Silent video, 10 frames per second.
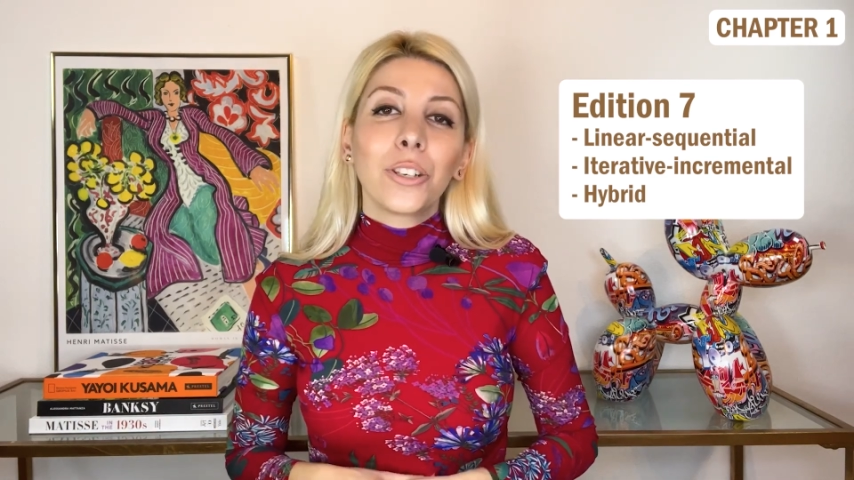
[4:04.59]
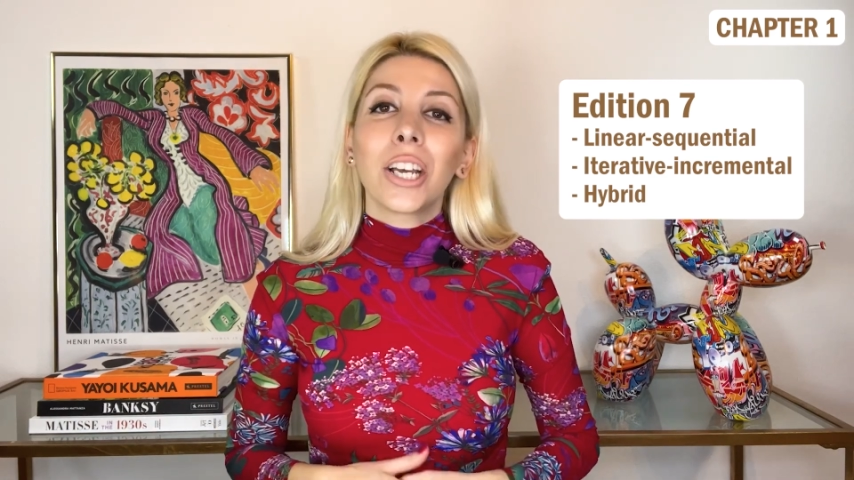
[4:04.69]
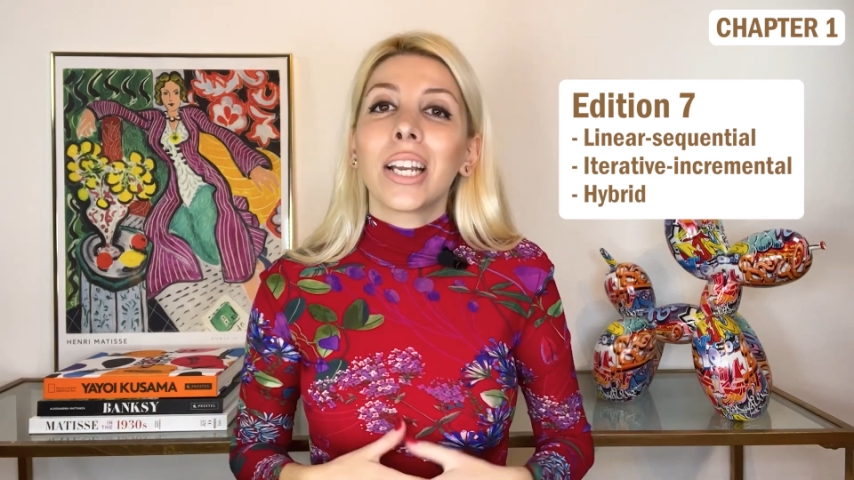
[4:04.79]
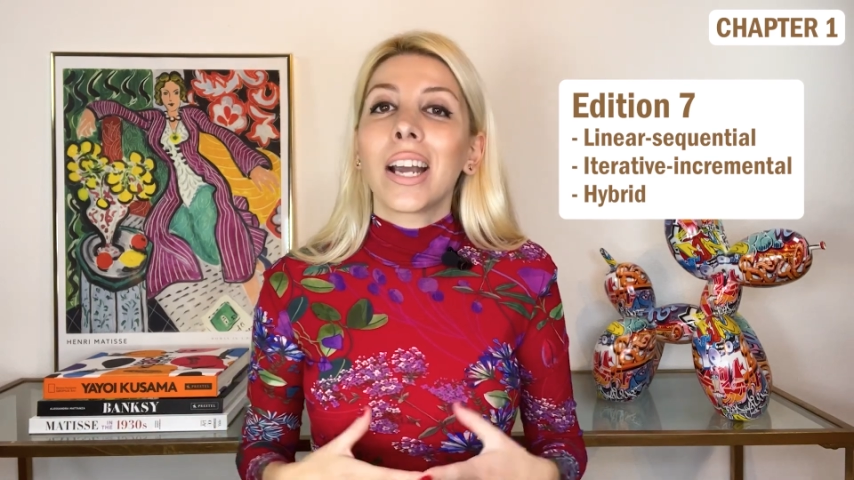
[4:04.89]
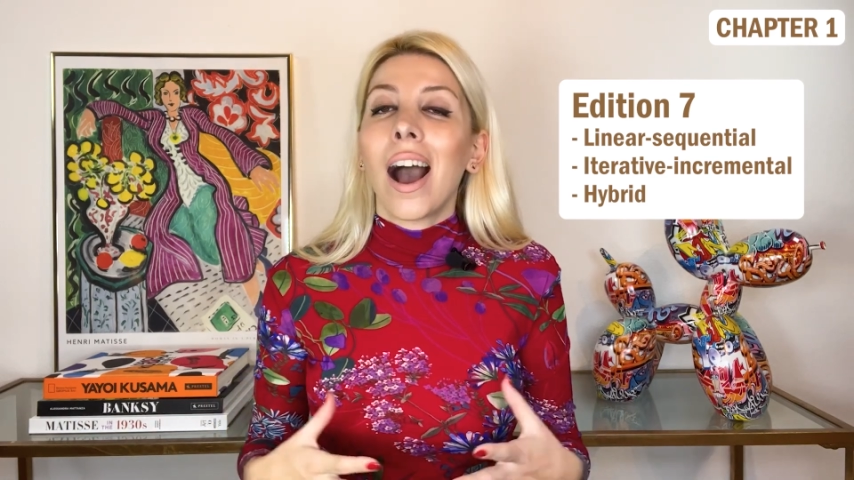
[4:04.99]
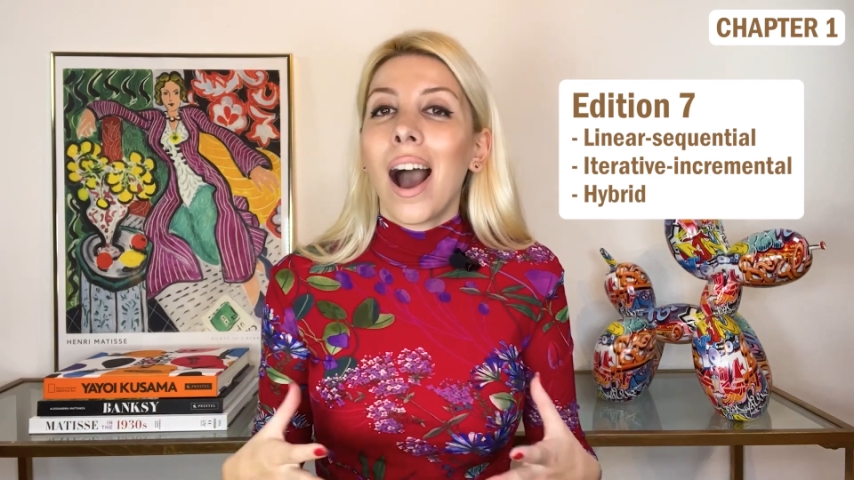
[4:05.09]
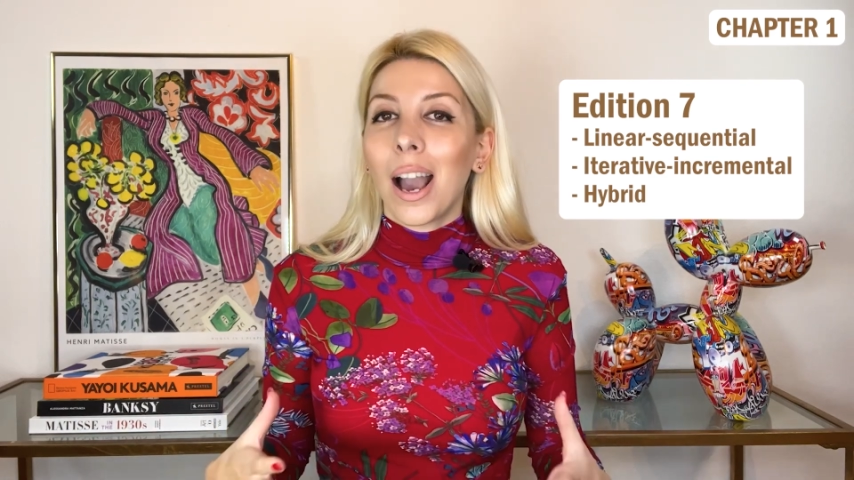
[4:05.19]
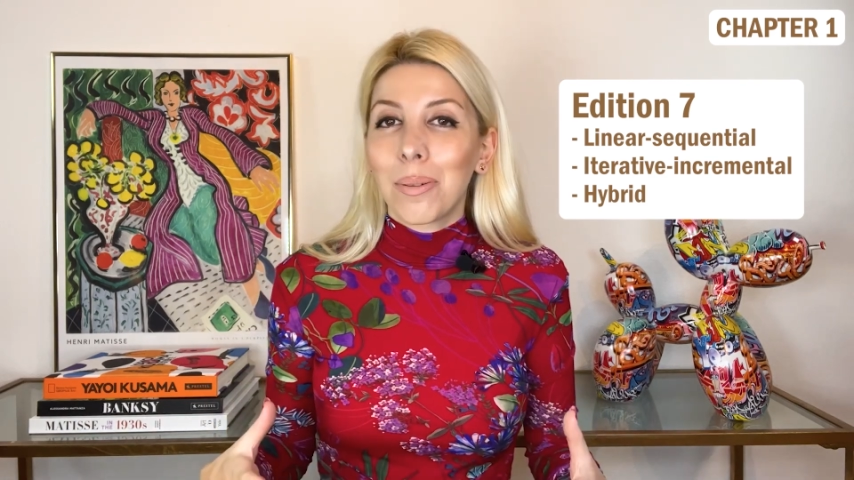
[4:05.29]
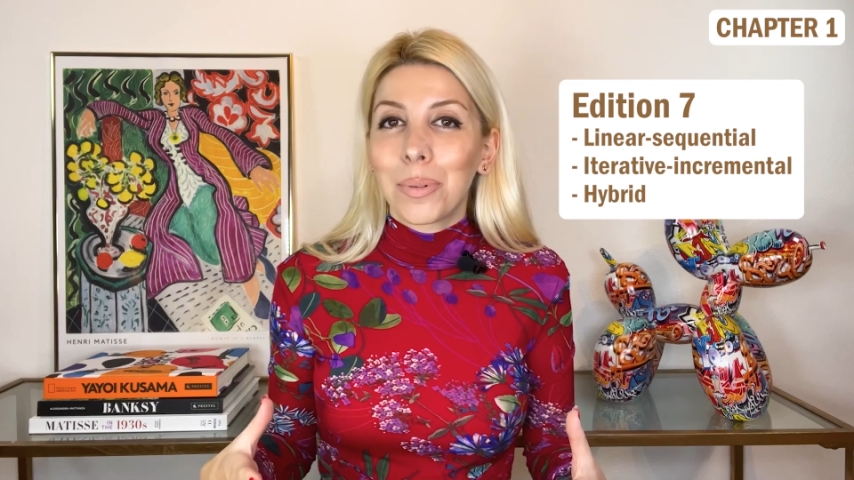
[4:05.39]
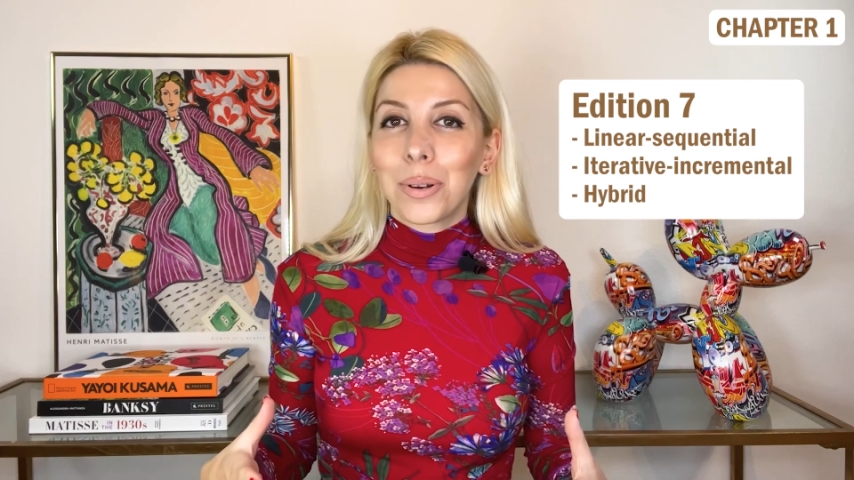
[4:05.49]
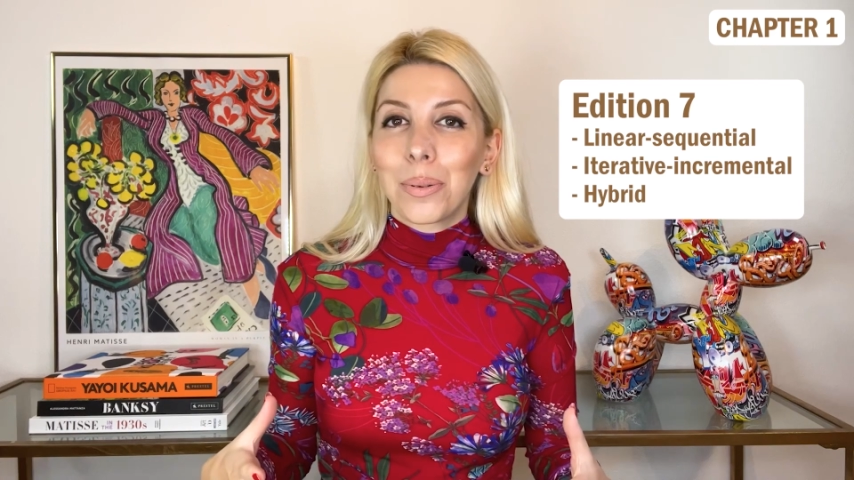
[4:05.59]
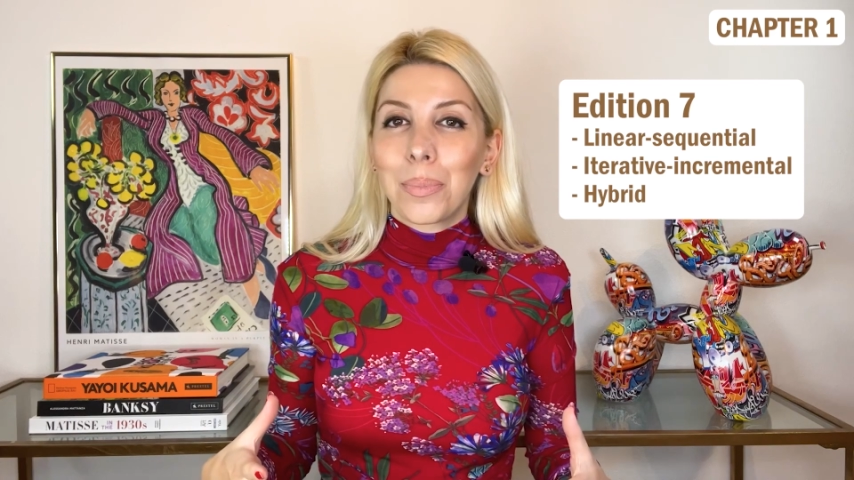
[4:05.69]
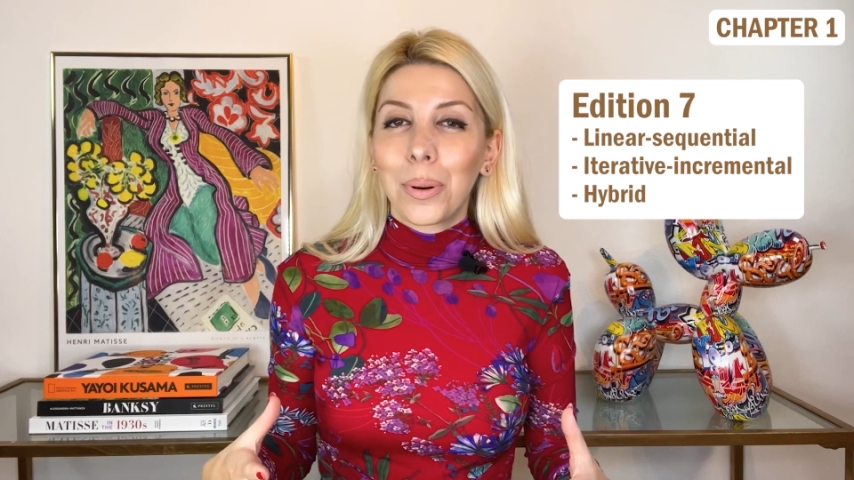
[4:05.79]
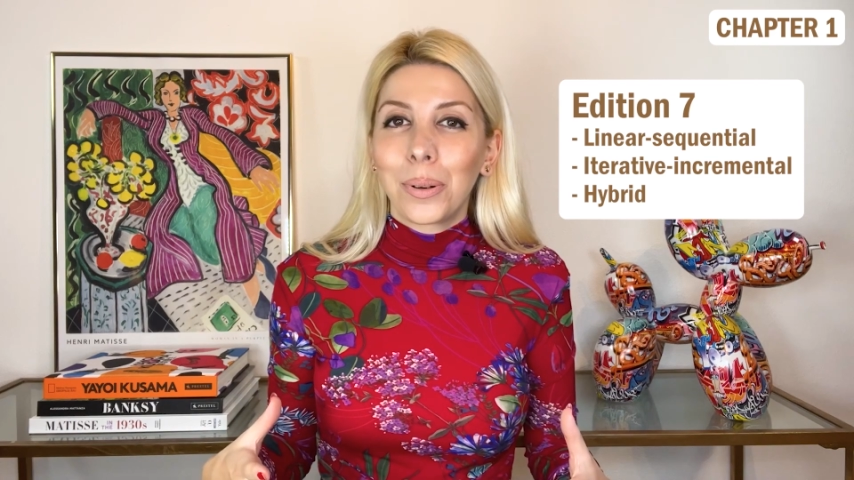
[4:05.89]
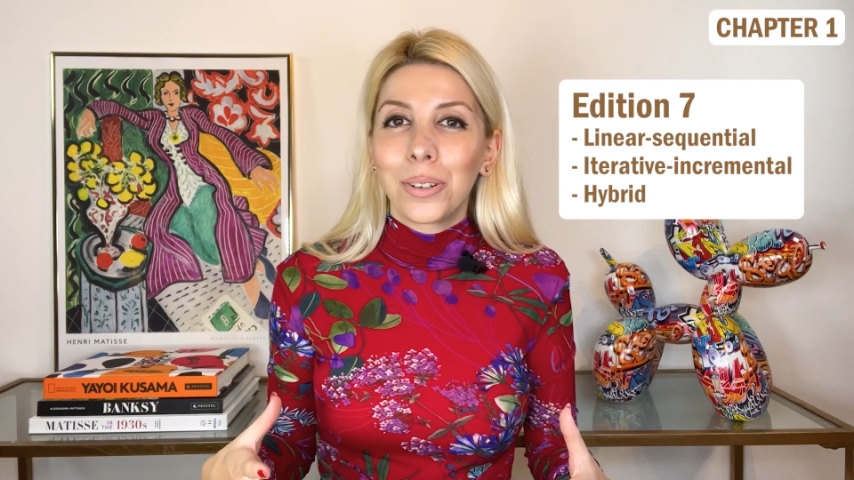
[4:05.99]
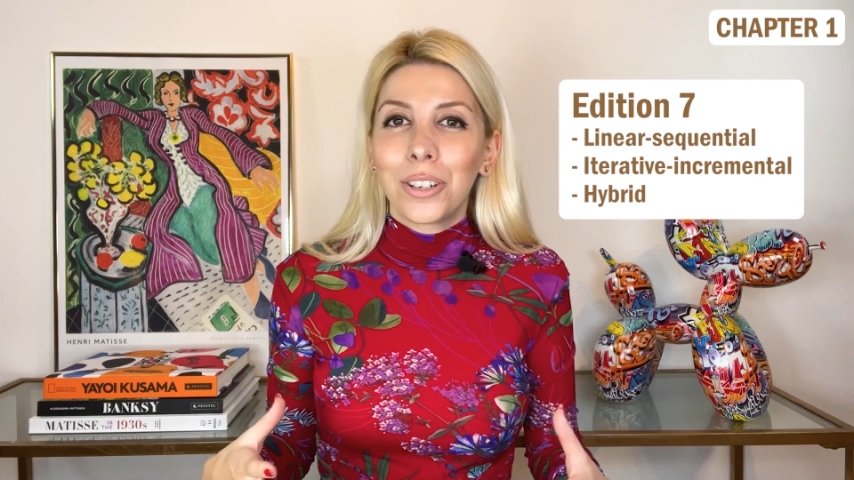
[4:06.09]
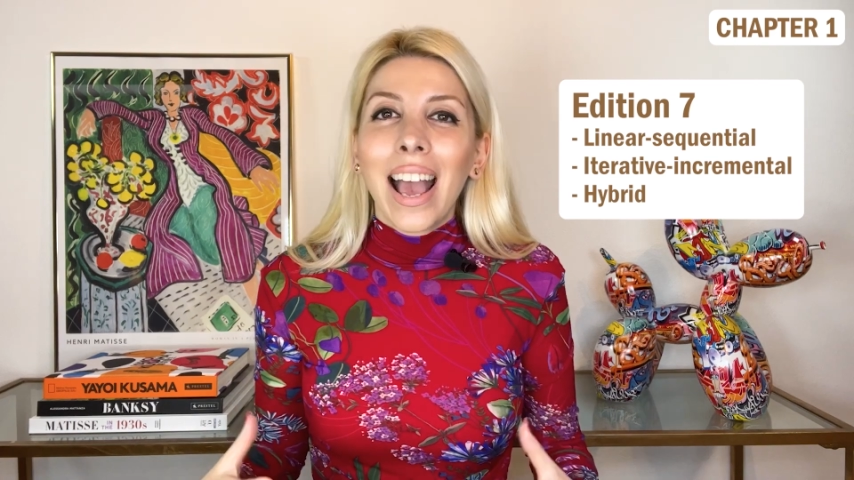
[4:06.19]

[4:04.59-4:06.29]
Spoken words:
and hybrid approach.